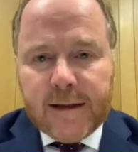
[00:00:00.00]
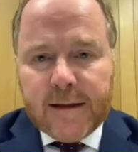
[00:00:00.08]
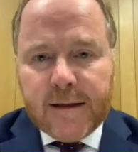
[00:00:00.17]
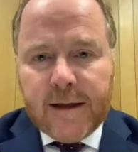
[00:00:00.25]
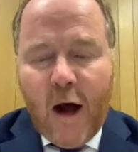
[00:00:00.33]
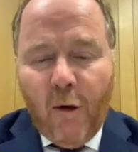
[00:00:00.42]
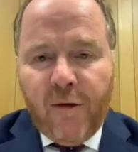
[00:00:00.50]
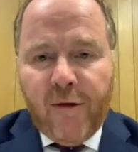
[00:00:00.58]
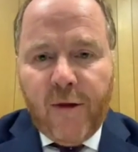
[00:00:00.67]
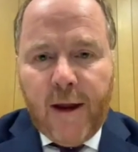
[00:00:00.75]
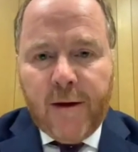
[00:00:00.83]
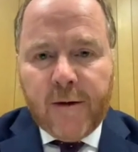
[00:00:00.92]
health
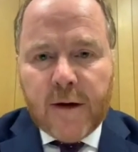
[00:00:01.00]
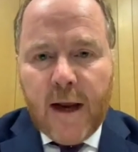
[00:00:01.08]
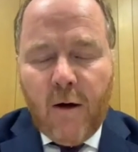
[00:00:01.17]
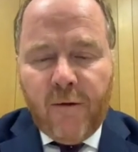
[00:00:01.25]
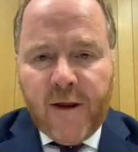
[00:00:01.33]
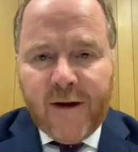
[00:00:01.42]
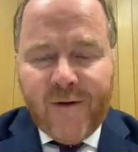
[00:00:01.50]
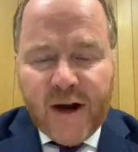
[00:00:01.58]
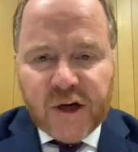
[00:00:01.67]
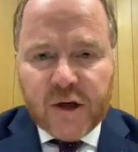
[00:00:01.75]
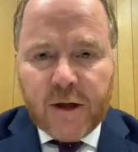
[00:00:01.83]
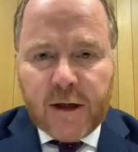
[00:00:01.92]

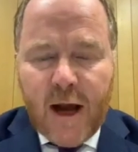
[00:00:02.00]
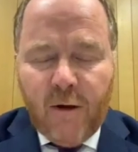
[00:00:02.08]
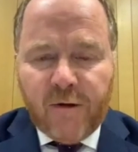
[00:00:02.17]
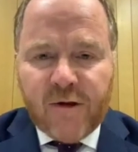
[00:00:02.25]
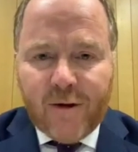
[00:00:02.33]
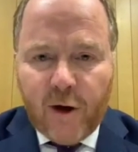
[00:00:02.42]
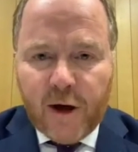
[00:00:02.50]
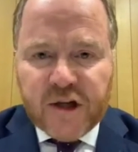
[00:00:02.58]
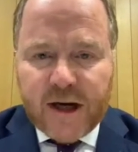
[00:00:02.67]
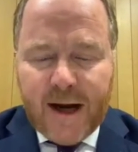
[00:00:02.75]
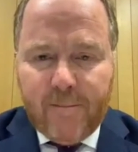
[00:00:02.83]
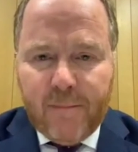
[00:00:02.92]
innovation and health
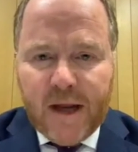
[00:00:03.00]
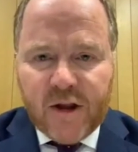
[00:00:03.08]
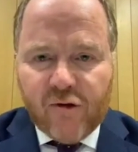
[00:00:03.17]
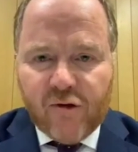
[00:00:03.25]
technology companies'